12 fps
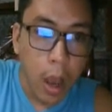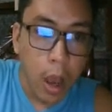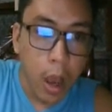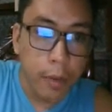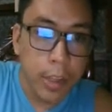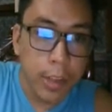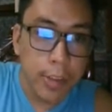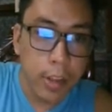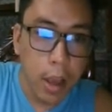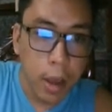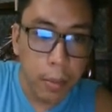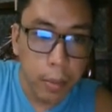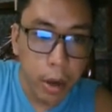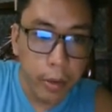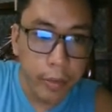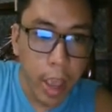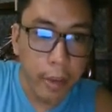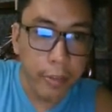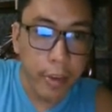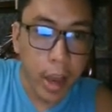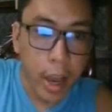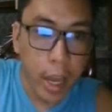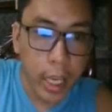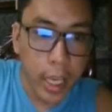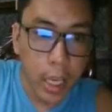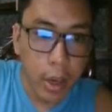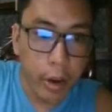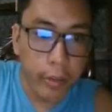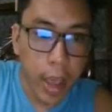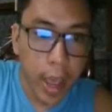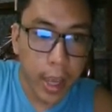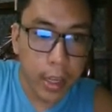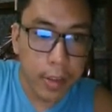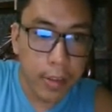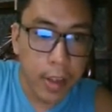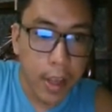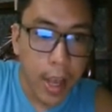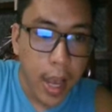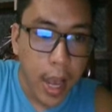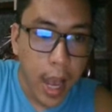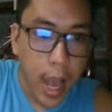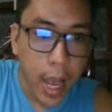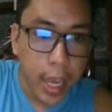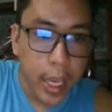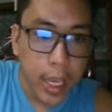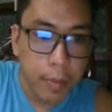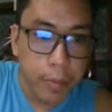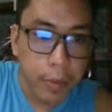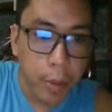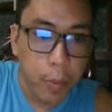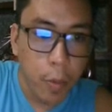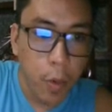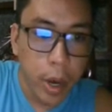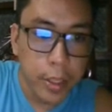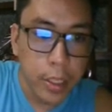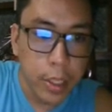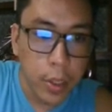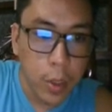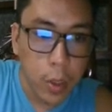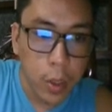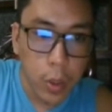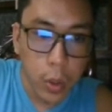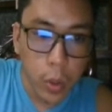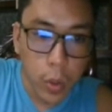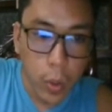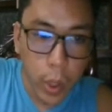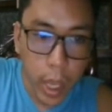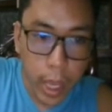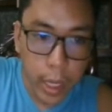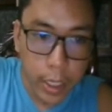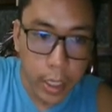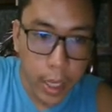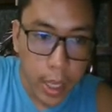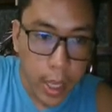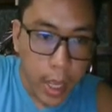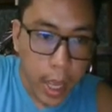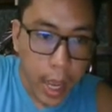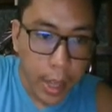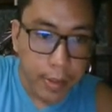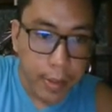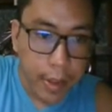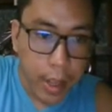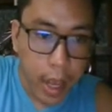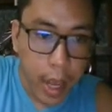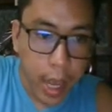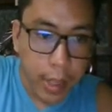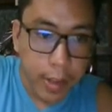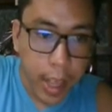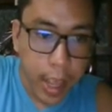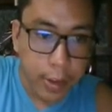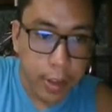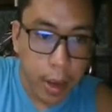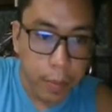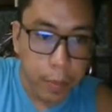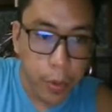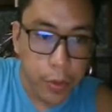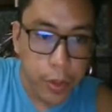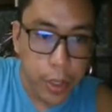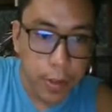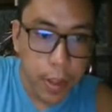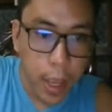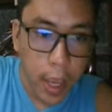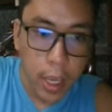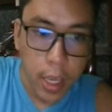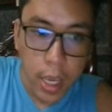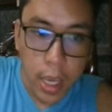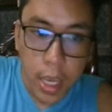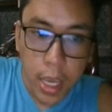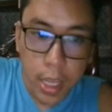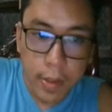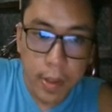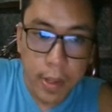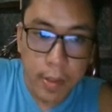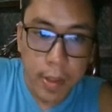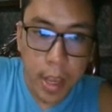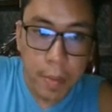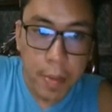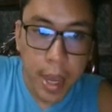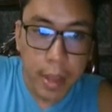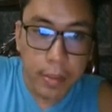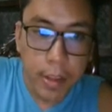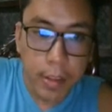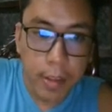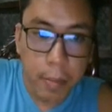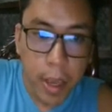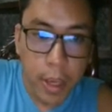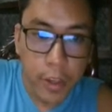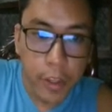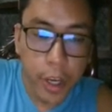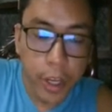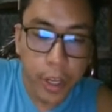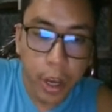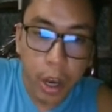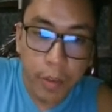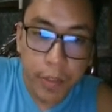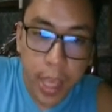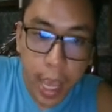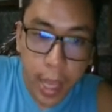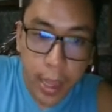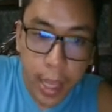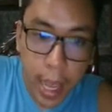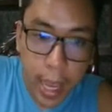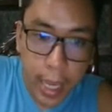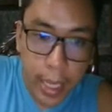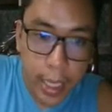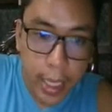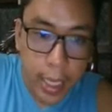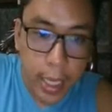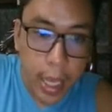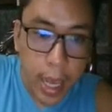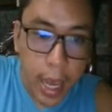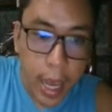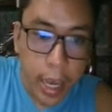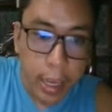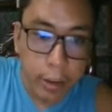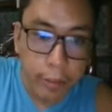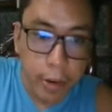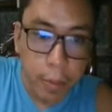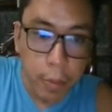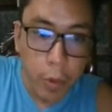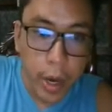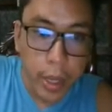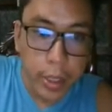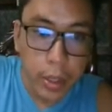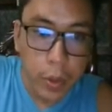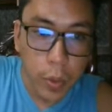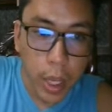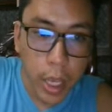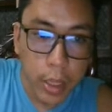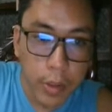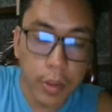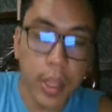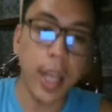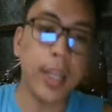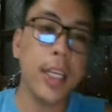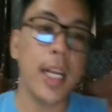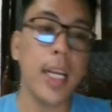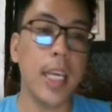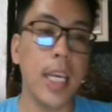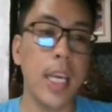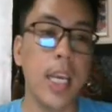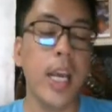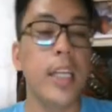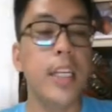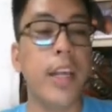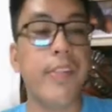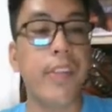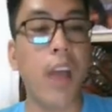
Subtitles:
of the sum of fi of x, I from 1 to n as x approaches a, is the same as the summation of the Li I from 1 to n. So technically, the